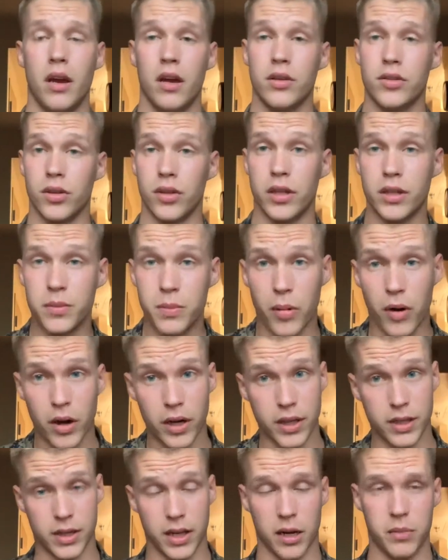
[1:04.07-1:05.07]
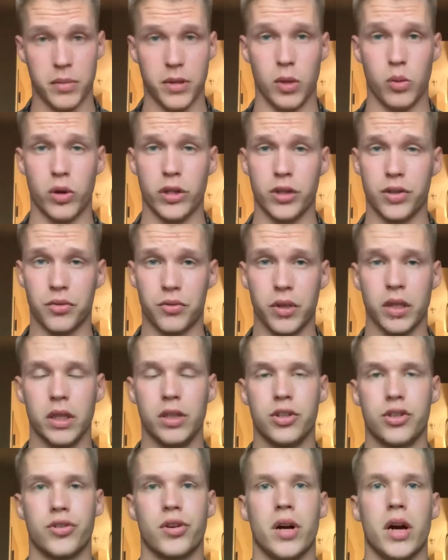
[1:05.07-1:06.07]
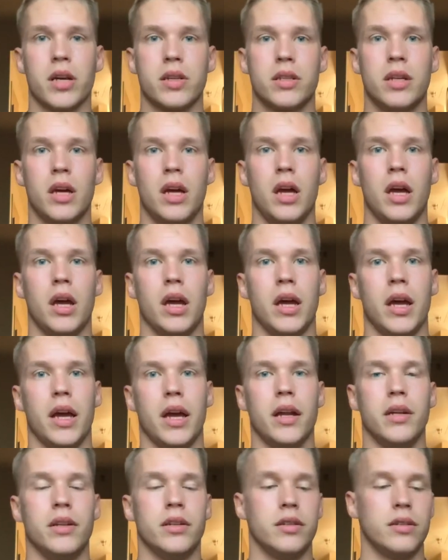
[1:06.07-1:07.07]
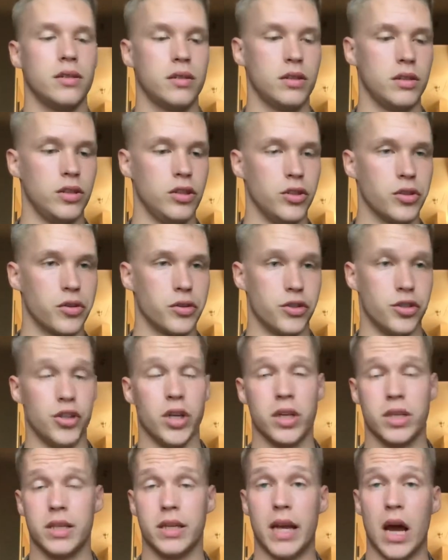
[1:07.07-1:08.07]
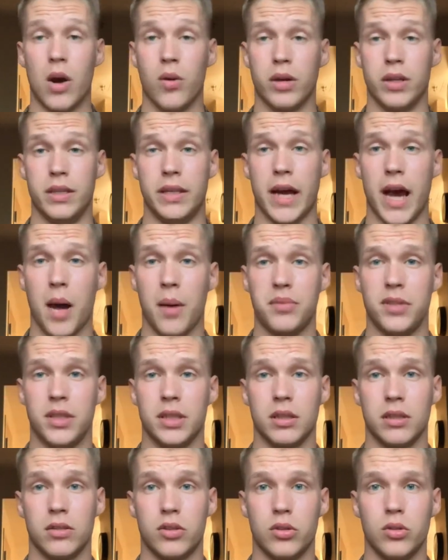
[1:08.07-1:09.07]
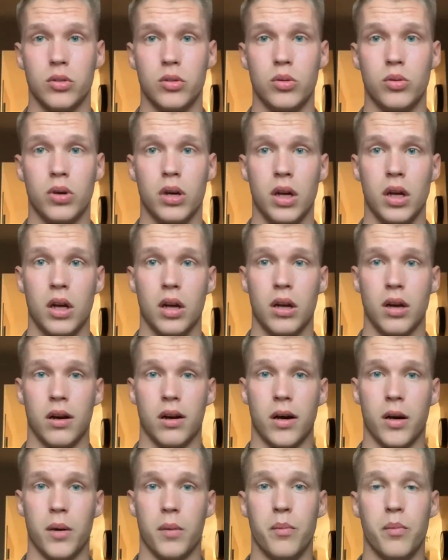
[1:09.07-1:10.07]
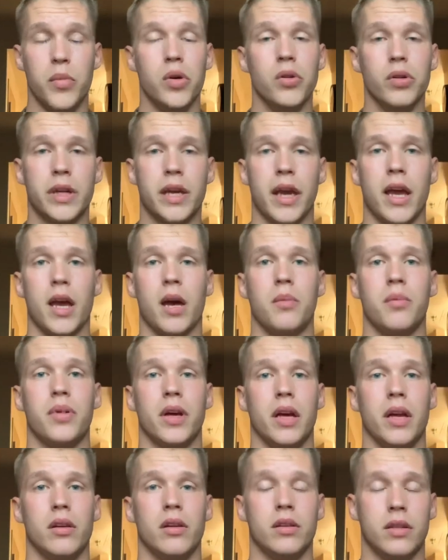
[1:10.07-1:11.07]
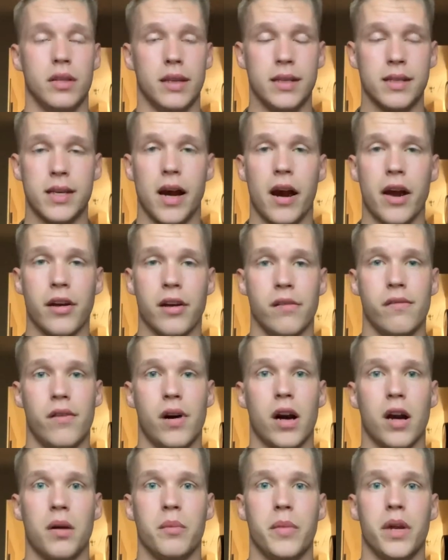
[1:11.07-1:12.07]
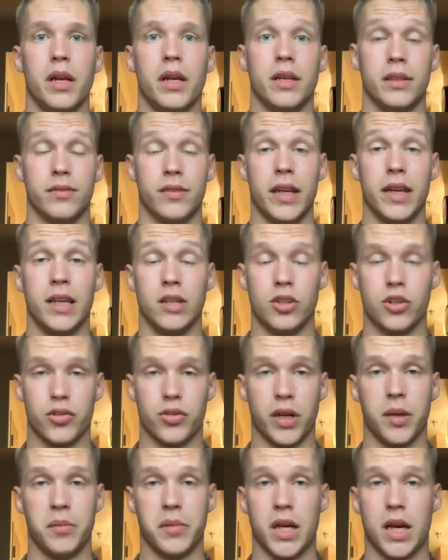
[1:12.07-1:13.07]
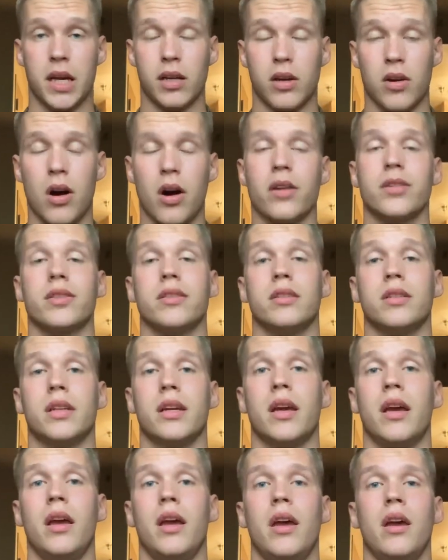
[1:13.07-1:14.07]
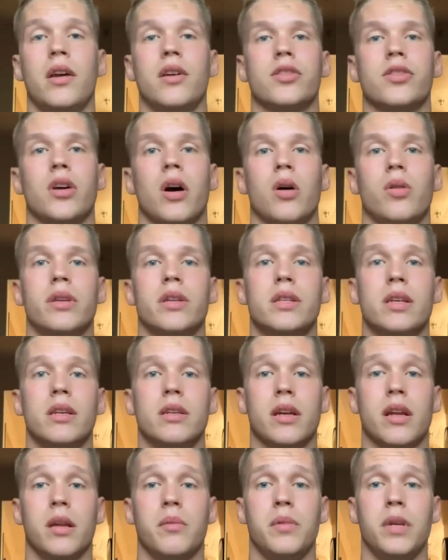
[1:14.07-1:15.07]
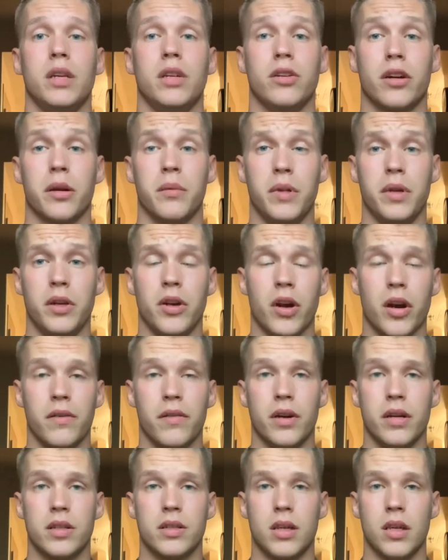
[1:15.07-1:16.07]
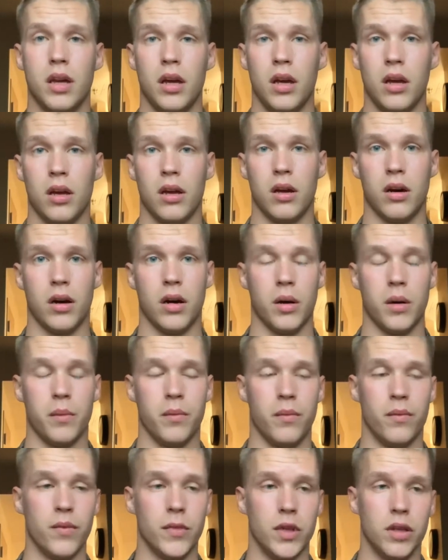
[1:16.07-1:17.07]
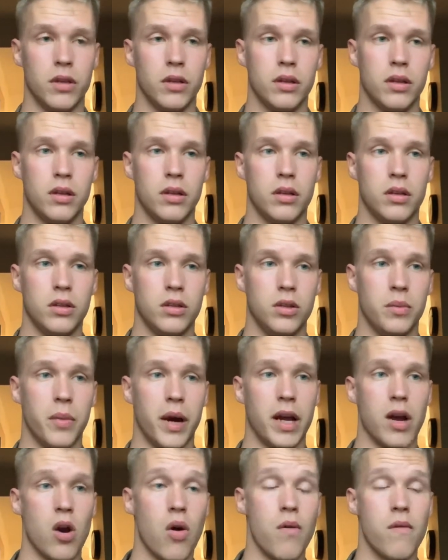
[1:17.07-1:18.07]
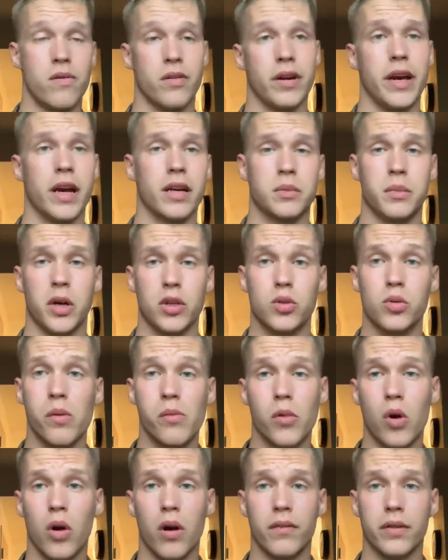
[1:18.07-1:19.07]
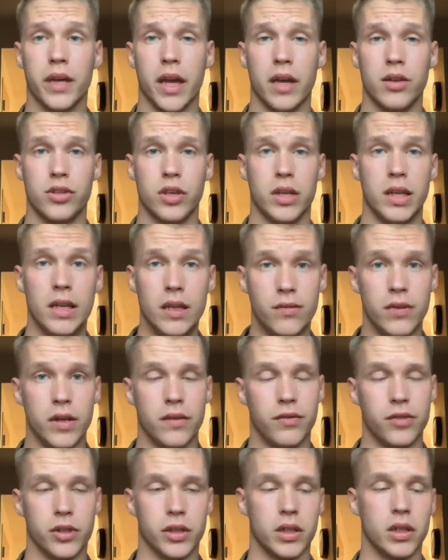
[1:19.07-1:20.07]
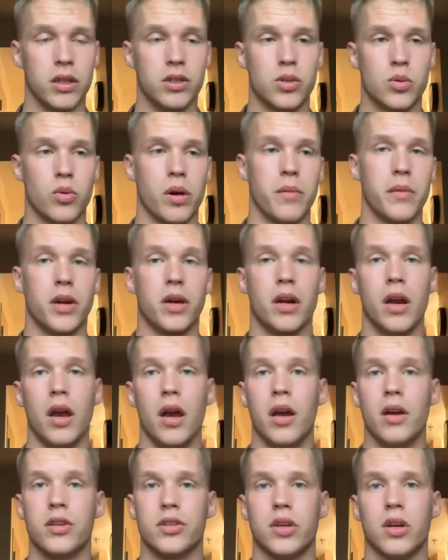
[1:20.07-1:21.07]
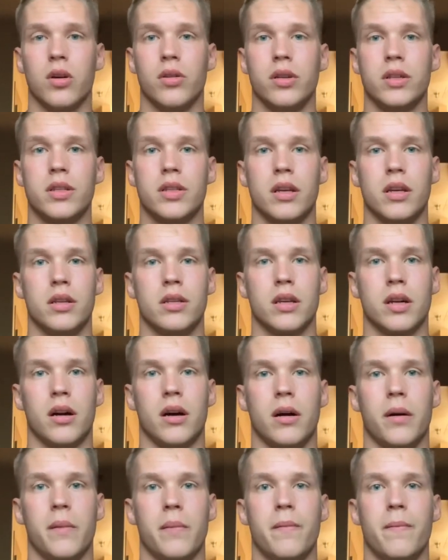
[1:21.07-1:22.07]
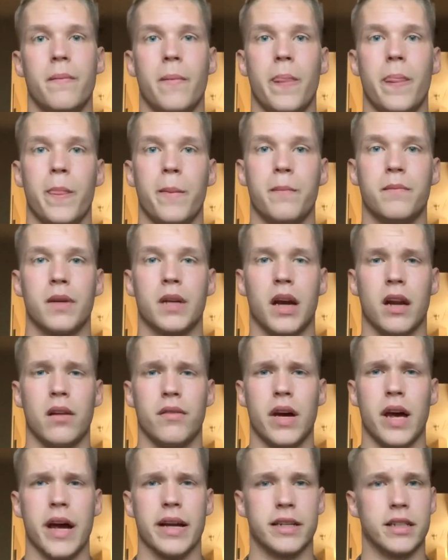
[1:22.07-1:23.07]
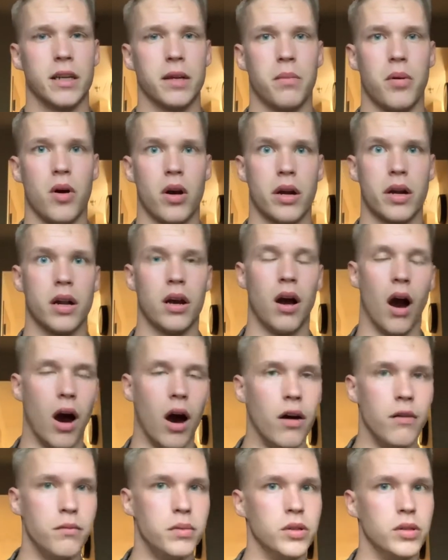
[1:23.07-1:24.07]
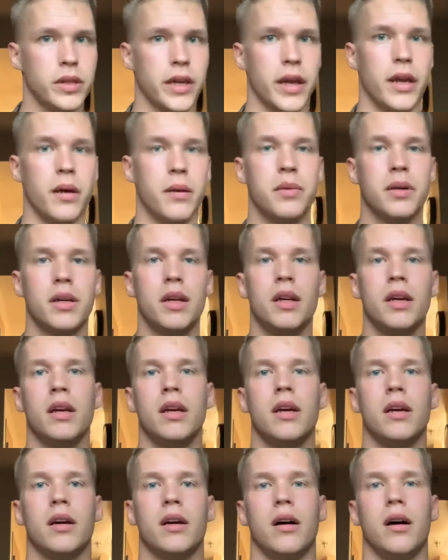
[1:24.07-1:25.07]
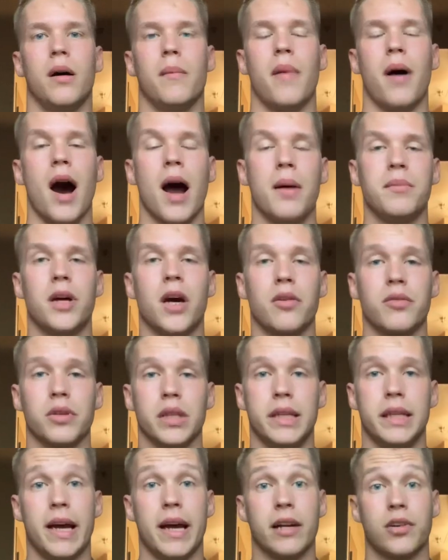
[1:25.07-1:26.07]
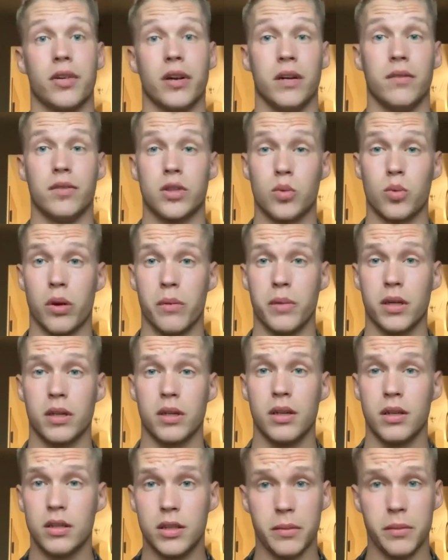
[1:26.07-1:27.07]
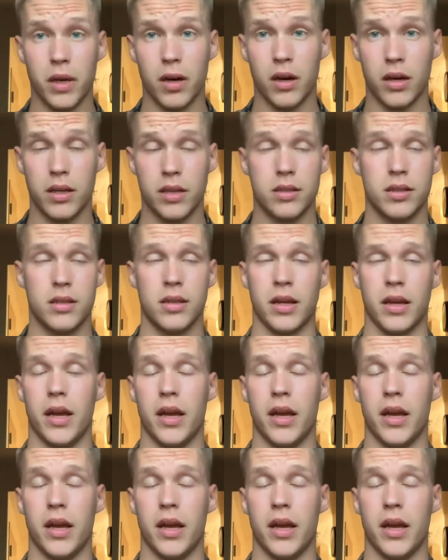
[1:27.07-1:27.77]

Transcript: So this part is gonna be when you're really stressed and you're just now adapting to boot camp and the entire environment of getting screamed at constantly. So this is gonna be, you're gonna be nervous. You might overreact about swim qualification even if you're a good swimmer. So this is kind of a hectic part of boot camp. I'm not really that great of a swimmer, to be honest.